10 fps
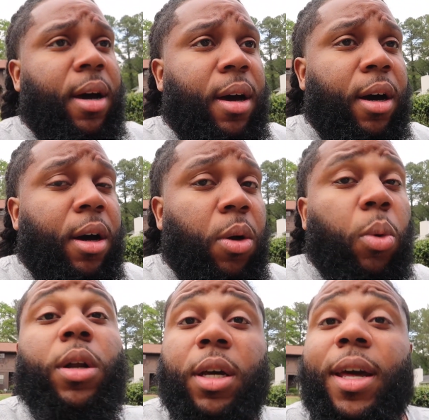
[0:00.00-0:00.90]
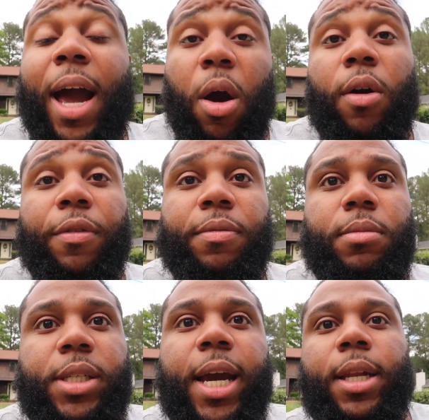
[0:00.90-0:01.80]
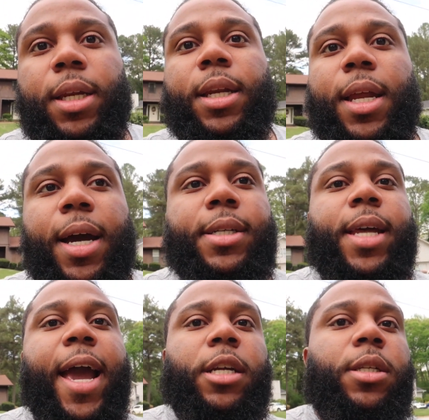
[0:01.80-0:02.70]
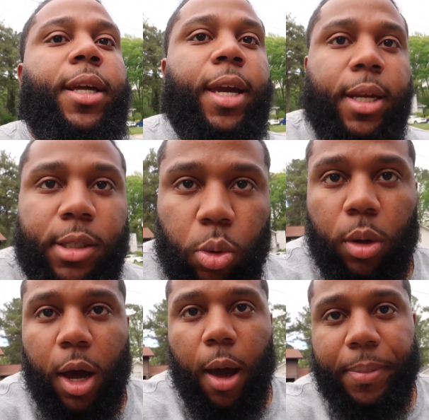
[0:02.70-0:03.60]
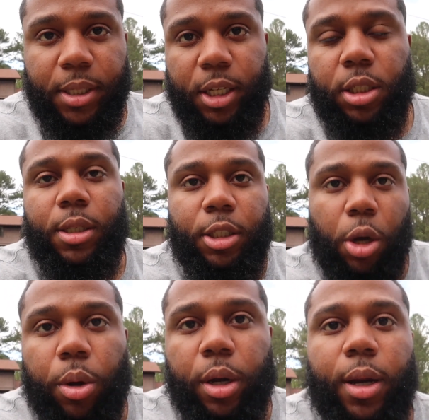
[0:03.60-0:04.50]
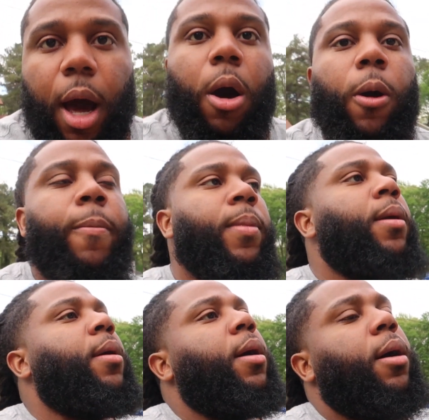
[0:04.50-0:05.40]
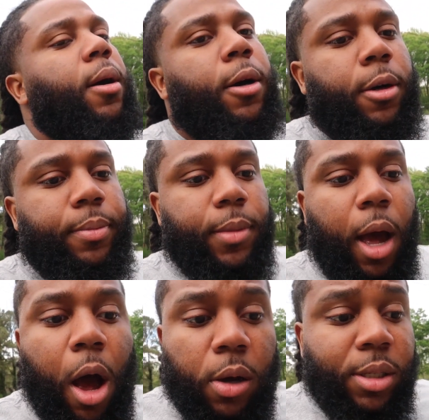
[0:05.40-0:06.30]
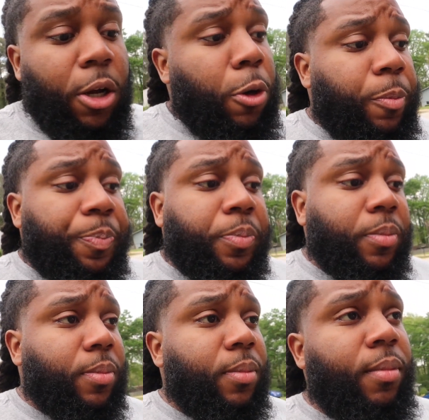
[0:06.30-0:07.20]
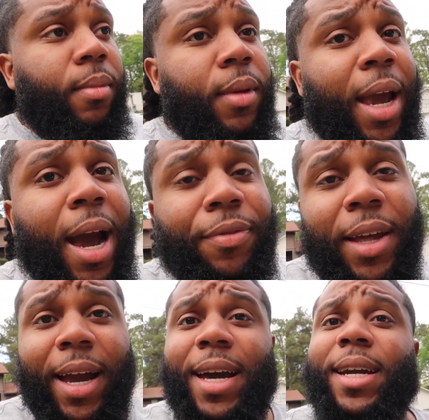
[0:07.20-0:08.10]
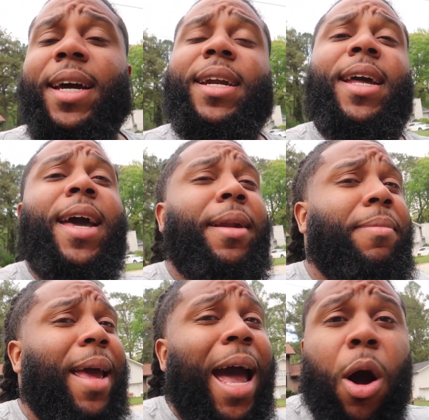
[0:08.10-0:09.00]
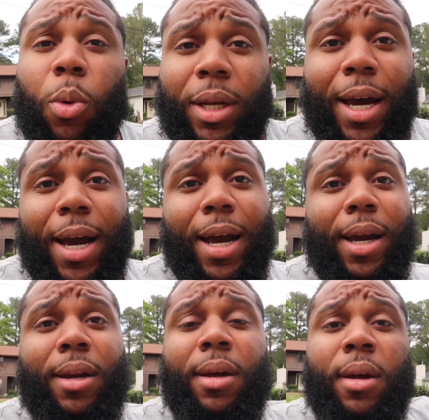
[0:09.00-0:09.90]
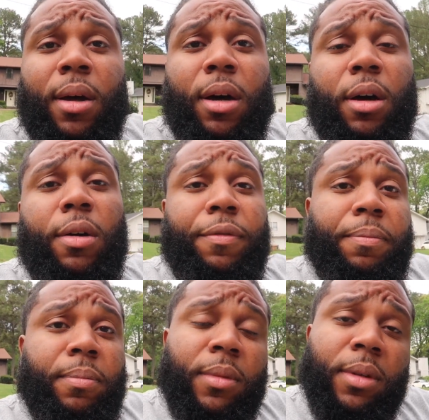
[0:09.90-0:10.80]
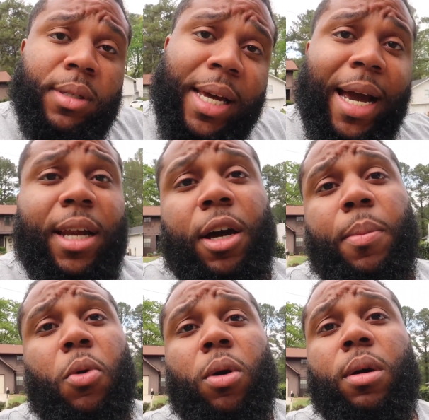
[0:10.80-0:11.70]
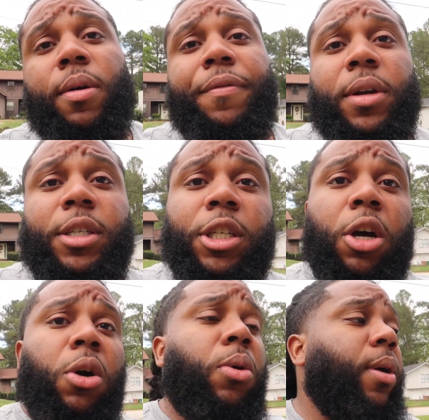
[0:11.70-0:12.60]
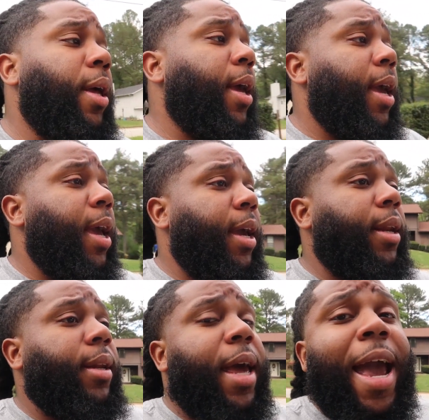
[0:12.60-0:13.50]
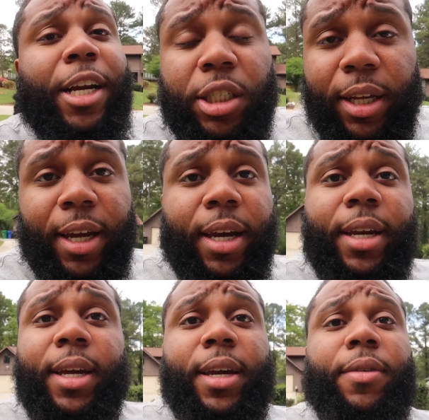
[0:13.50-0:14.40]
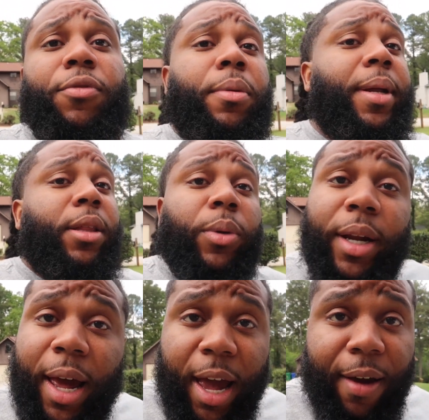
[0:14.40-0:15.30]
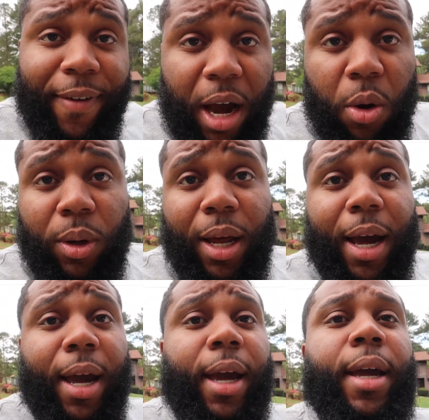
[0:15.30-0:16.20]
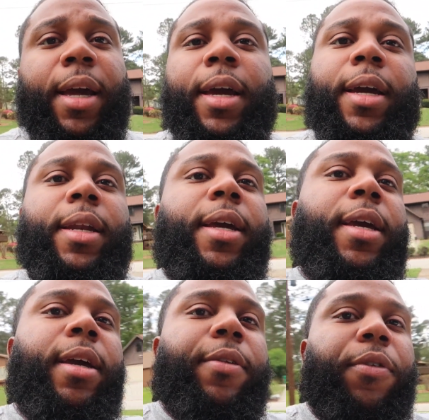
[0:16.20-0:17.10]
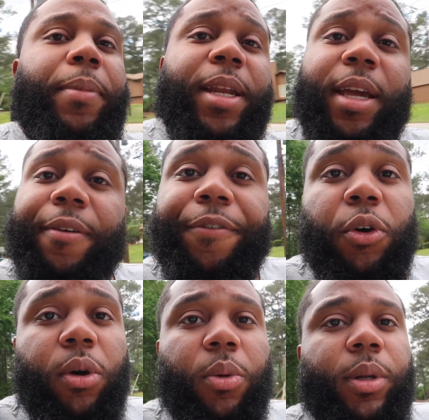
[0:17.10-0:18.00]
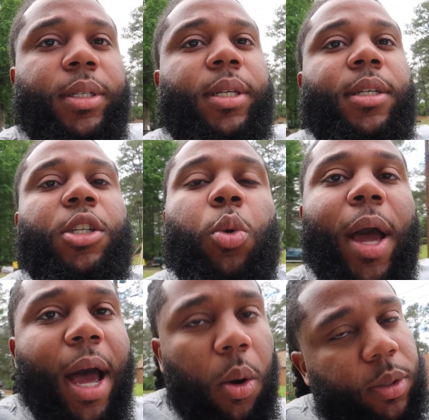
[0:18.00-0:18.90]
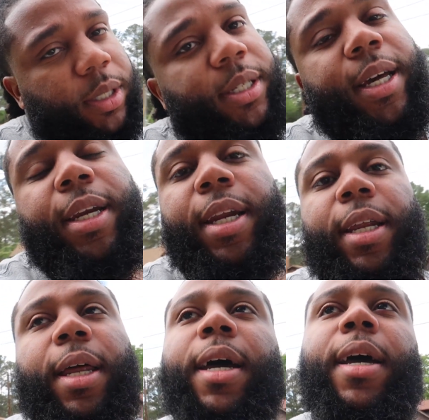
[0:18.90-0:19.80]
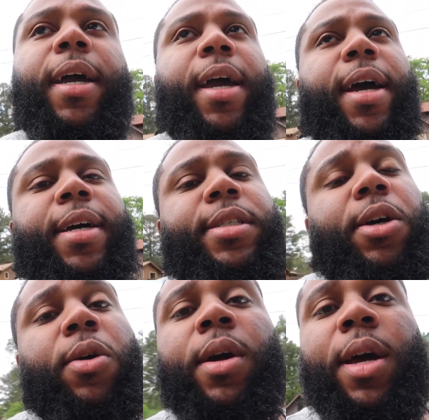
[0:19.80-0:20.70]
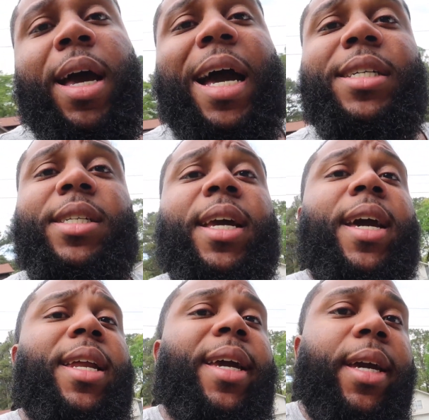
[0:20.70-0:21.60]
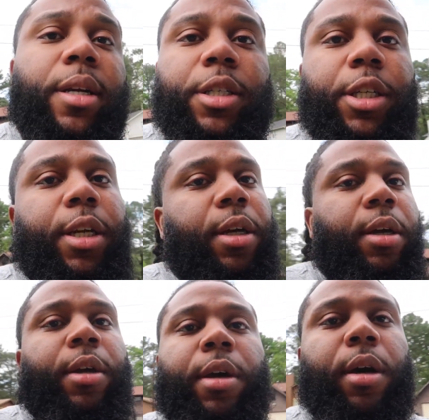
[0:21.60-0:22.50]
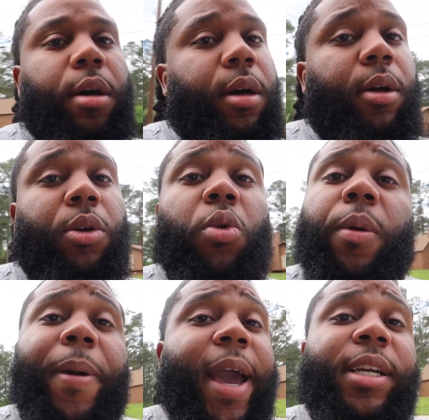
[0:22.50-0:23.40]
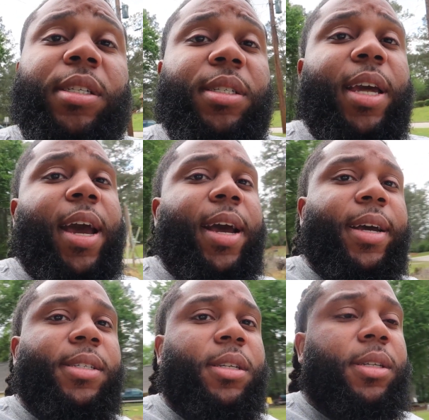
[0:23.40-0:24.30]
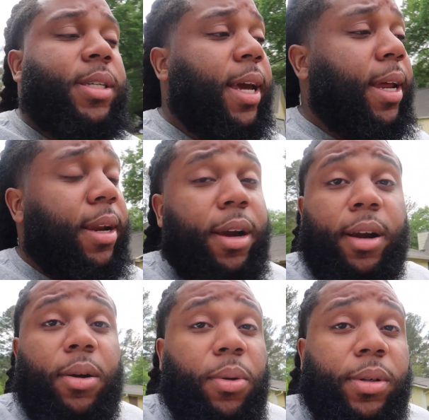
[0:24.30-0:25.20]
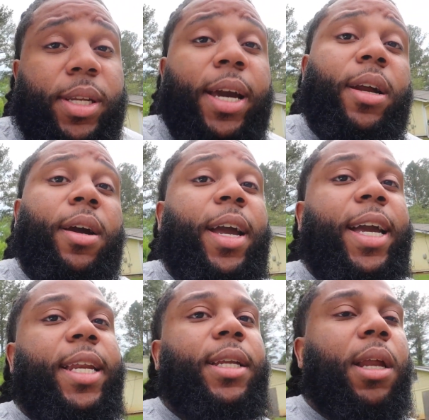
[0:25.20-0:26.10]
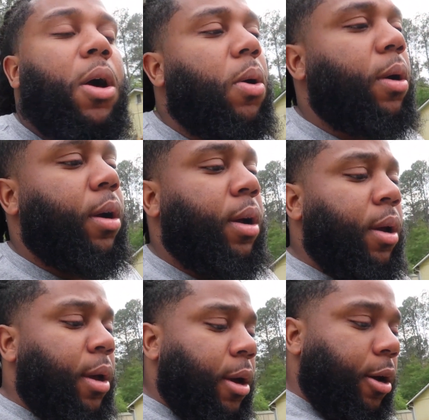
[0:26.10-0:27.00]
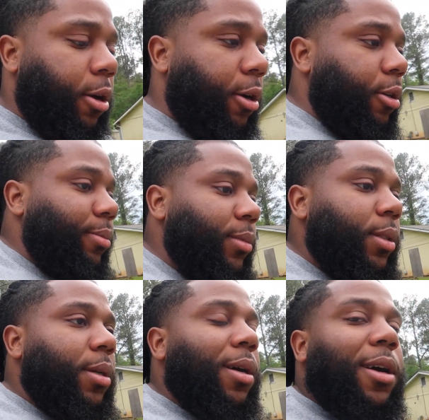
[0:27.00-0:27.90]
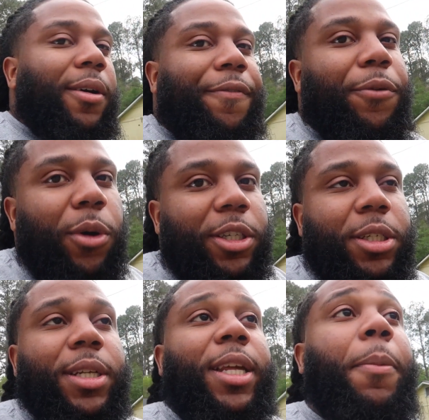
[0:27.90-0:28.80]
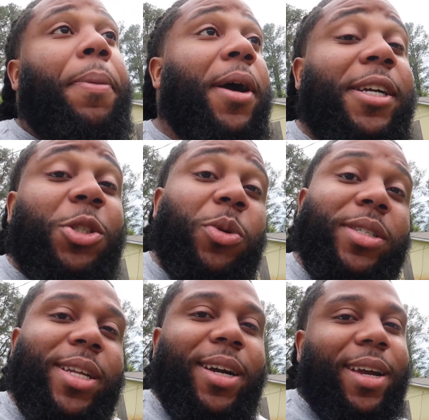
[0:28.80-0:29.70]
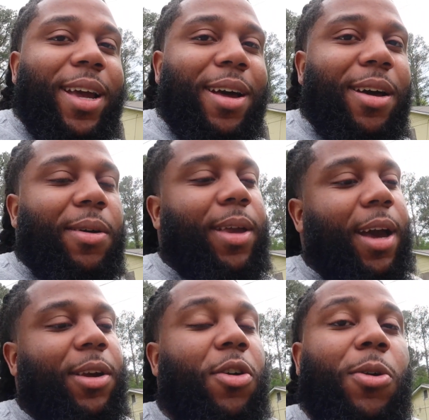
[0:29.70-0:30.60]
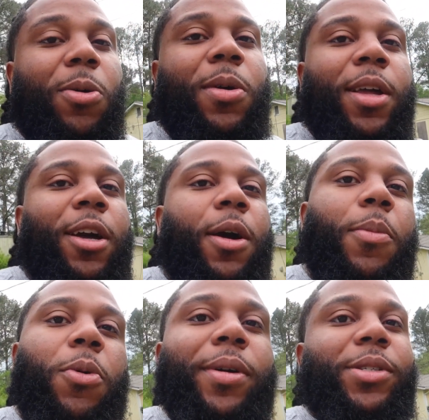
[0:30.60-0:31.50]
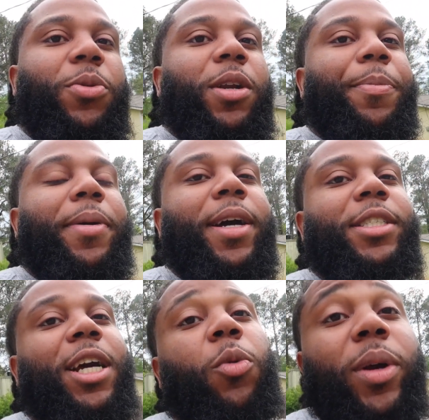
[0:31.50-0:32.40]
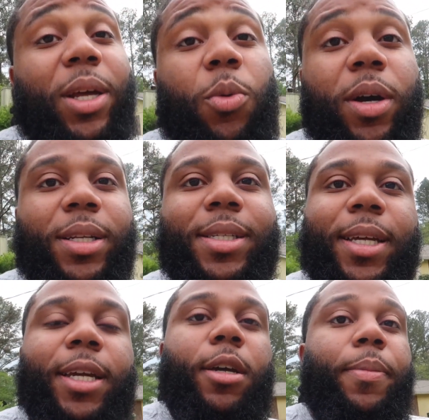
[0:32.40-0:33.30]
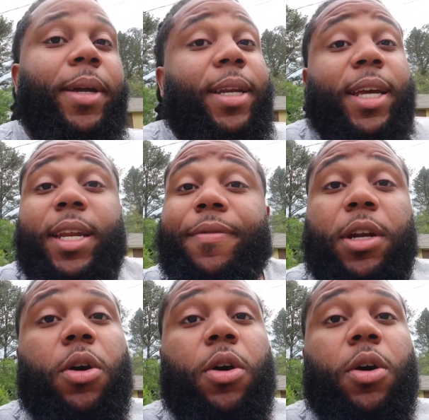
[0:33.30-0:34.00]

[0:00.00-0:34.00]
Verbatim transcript: another hour of standing in line to actually get into a competition and show your dog. Also, after I got it out of that hour line of signing Gamora up for the show and actually getting in from that 3.5 hour line, then for me to get food, it would have took 2 hours to stand in that line, guys. So I just didn't have the energy nor patience, guys, to stand there or stay there any longer. Unfortunately, Punch was there, y'all. Y'all know Gamora's going to Punch. I really wanted to see him and didn't even